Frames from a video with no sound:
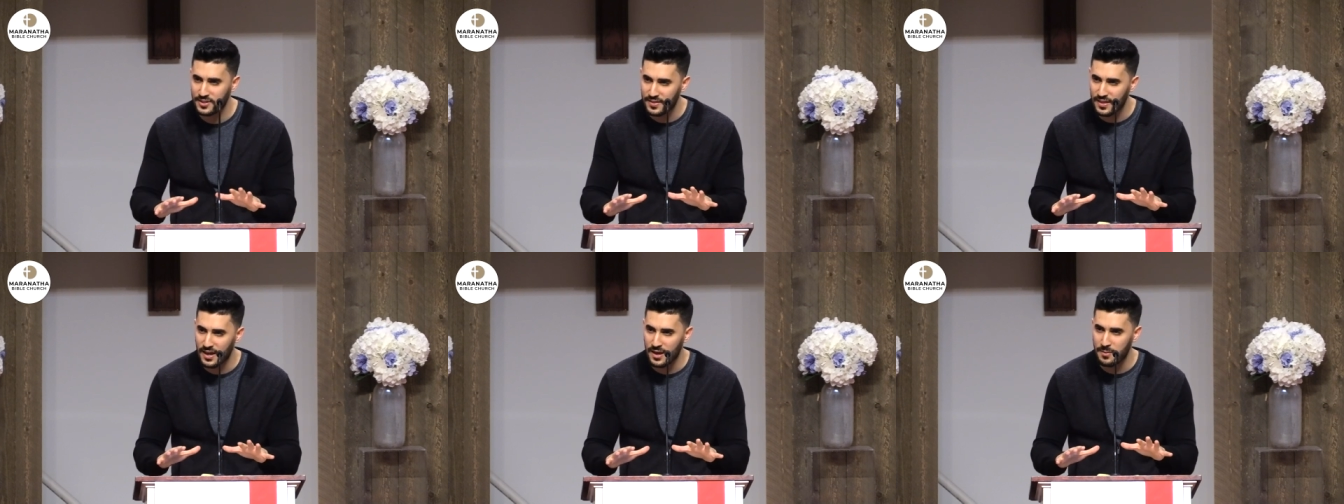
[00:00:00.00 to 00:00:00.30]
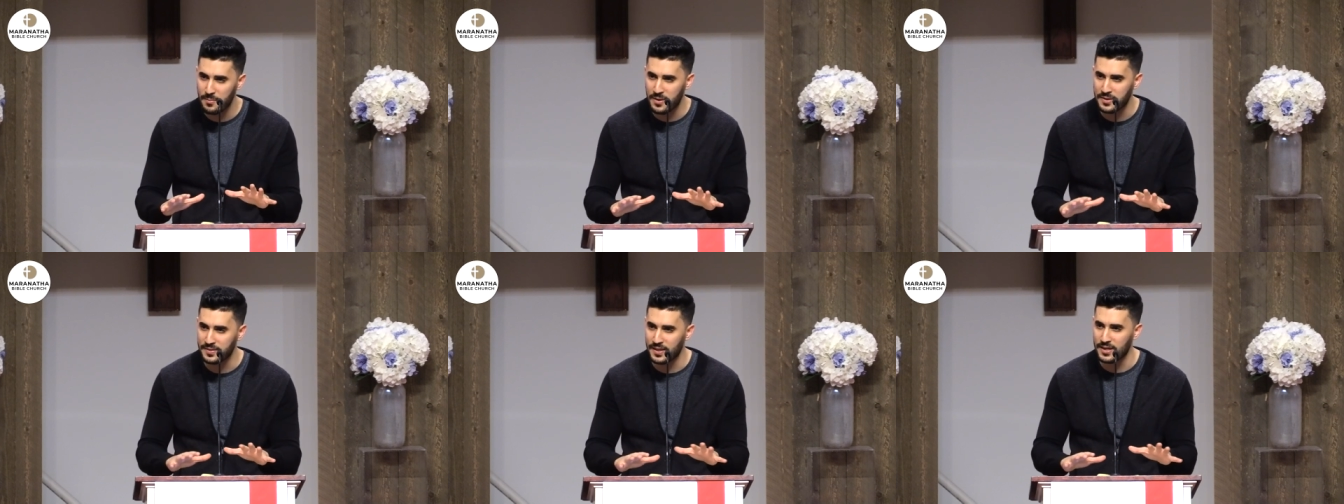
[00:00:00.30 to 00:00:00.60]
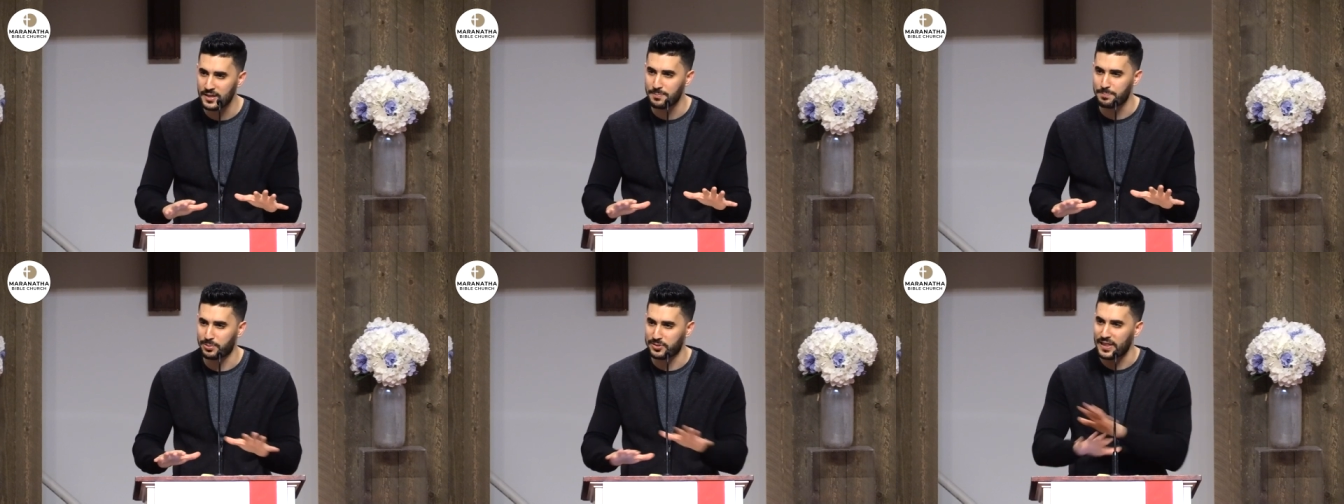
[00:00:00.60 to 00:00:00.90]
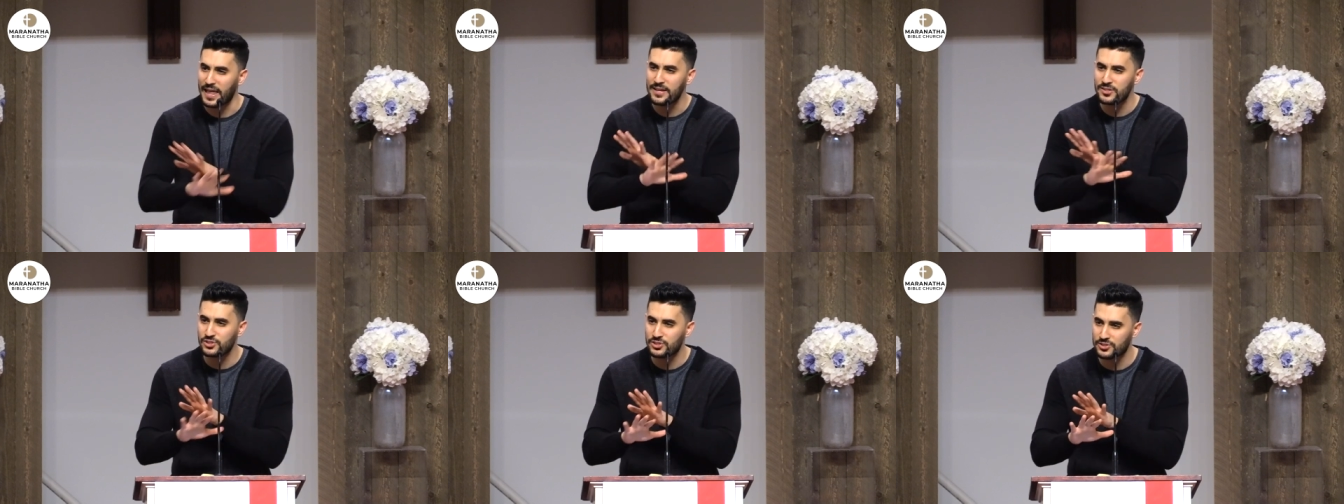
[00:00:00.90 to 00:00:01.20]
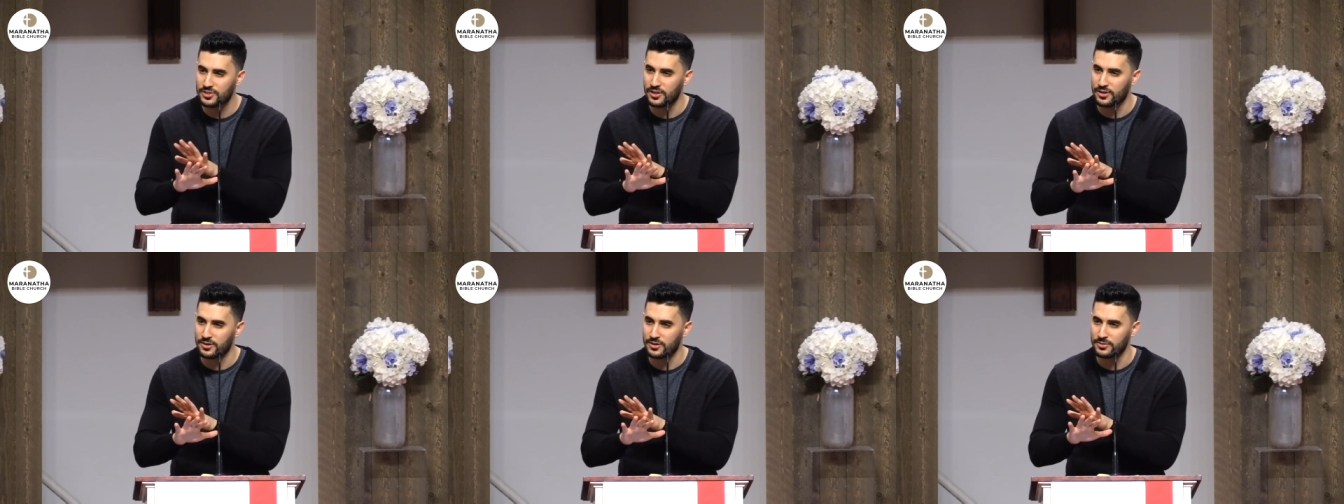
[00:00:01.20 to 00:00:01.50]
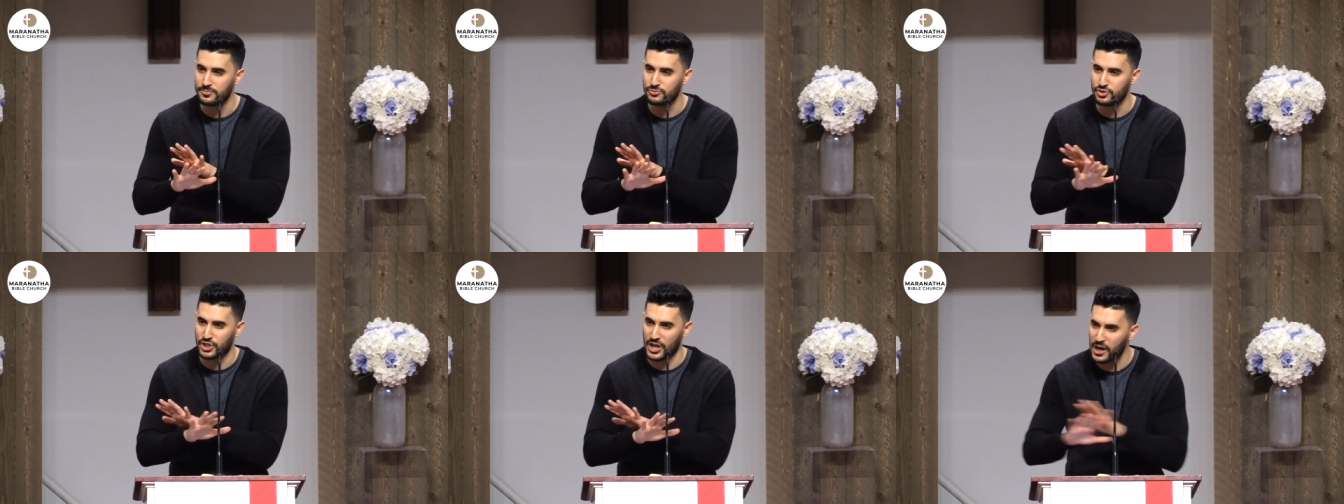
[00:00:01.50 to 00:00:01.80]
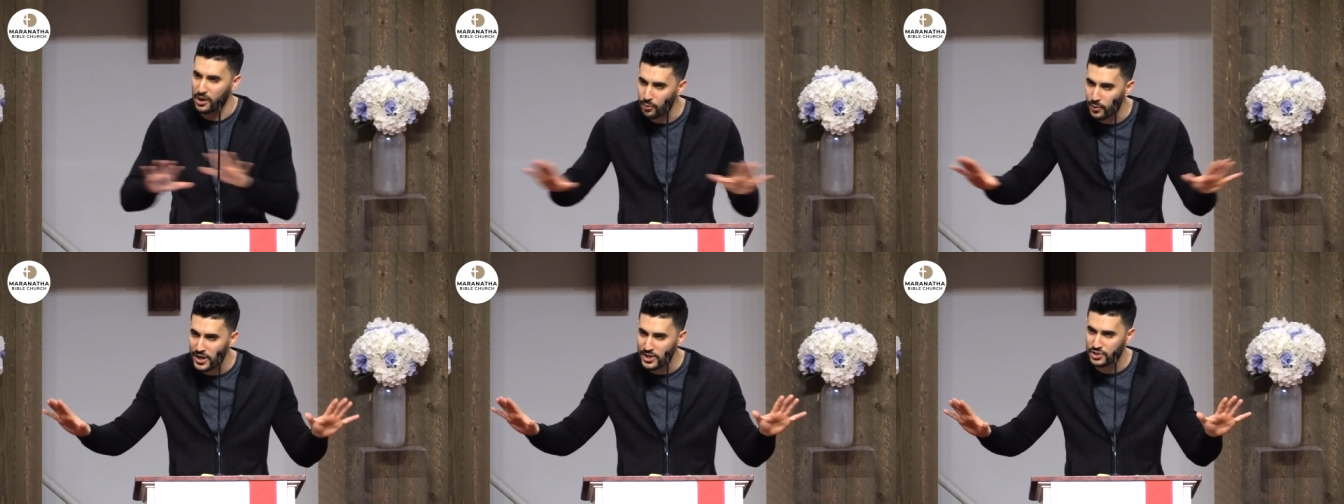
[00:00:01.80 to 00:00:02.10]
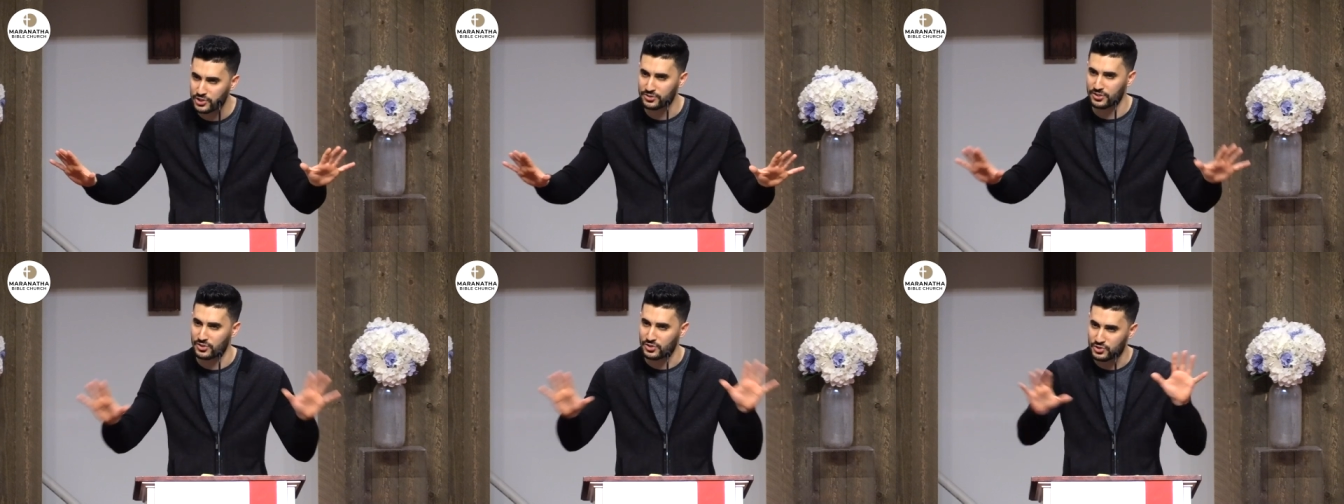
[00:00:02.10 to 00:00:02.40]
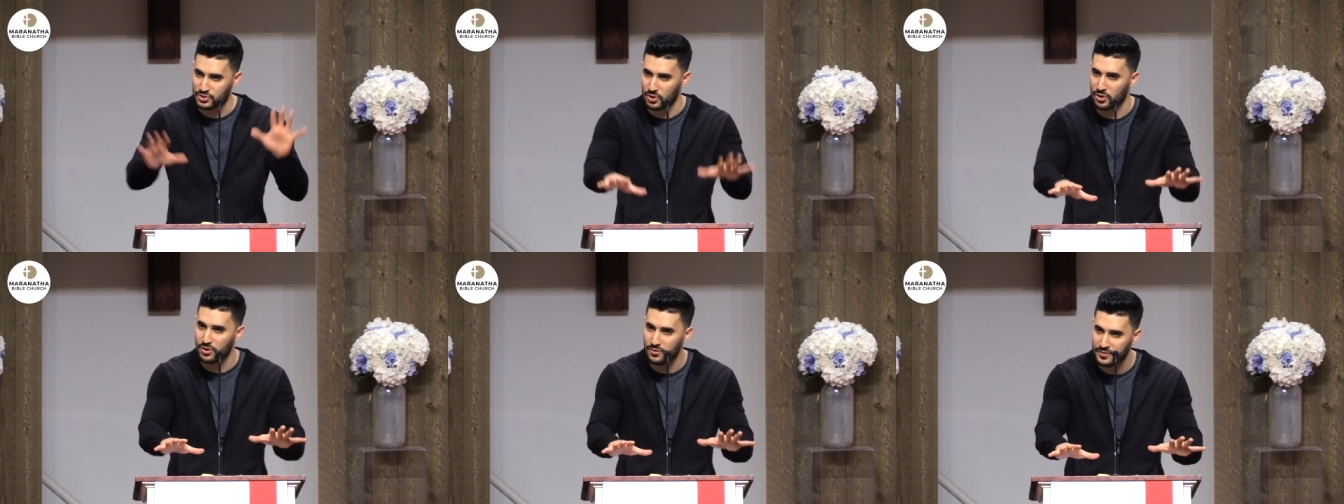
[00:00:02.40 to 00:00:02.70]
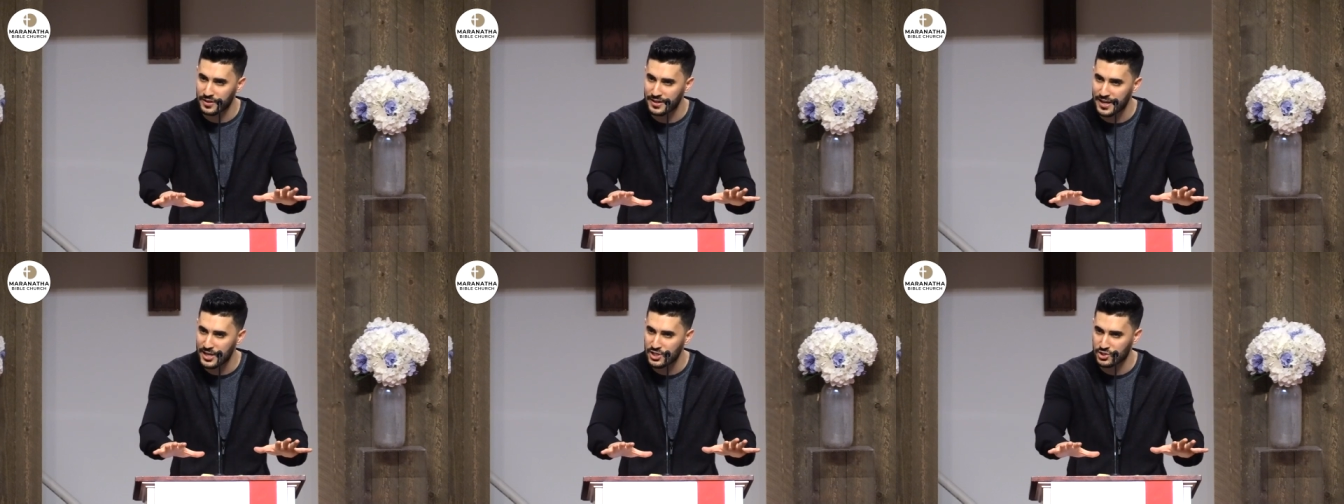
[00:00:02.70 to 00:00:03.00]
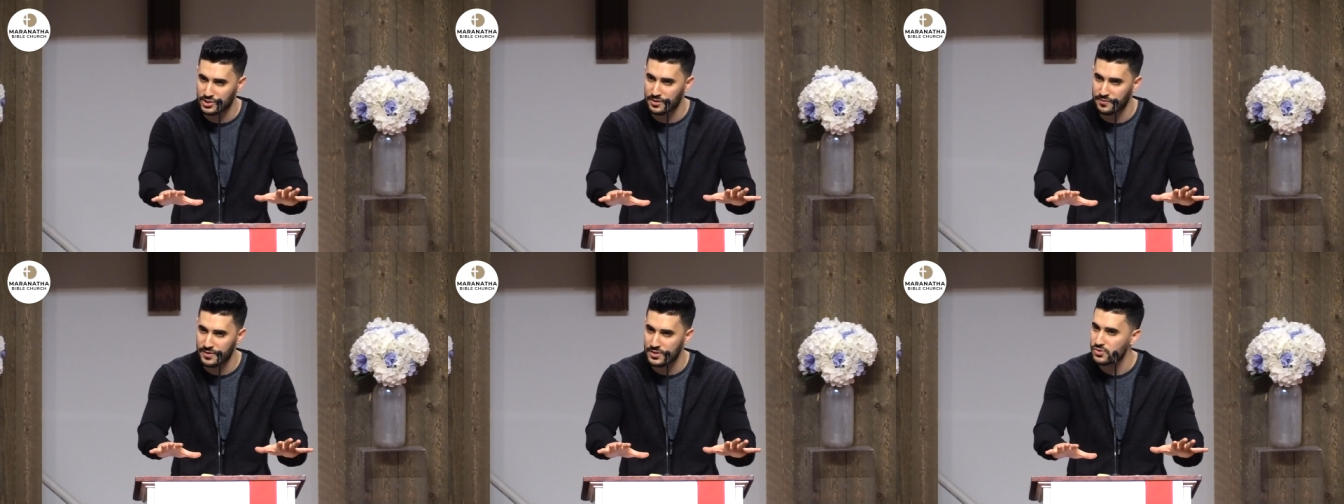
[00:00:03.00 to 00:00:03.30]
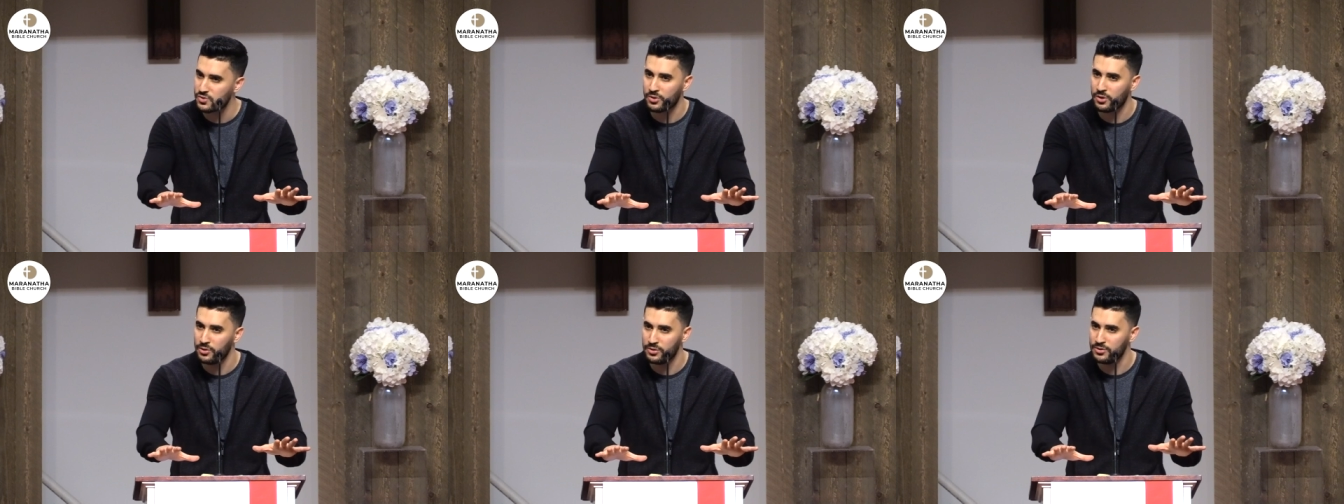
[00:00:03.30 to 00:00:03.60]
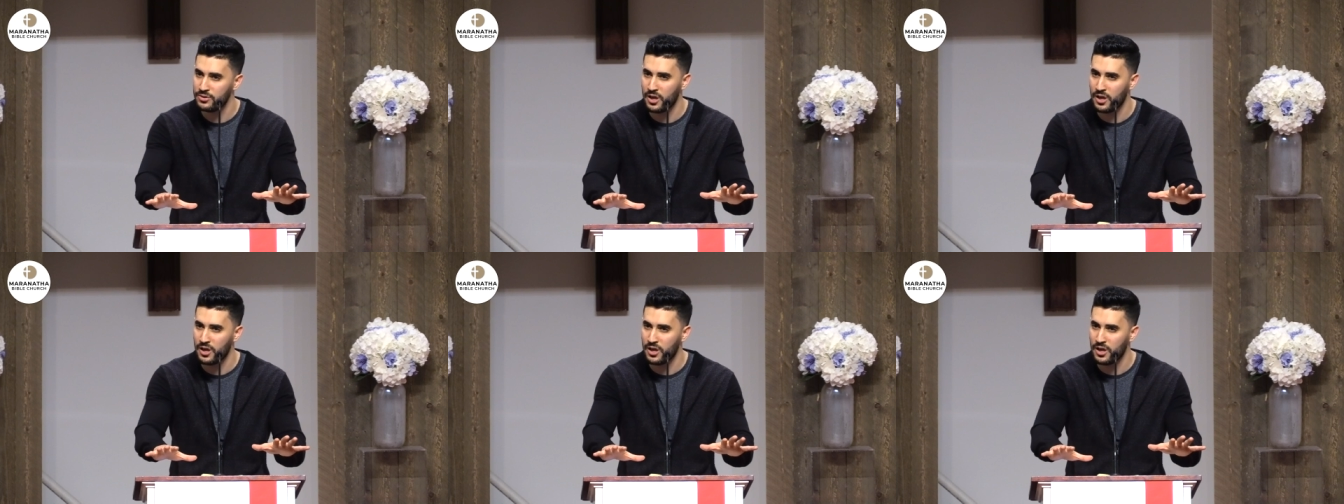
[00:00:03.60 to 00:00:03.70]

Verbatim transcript: to them and they pledged their generation to serve the nation of Israel?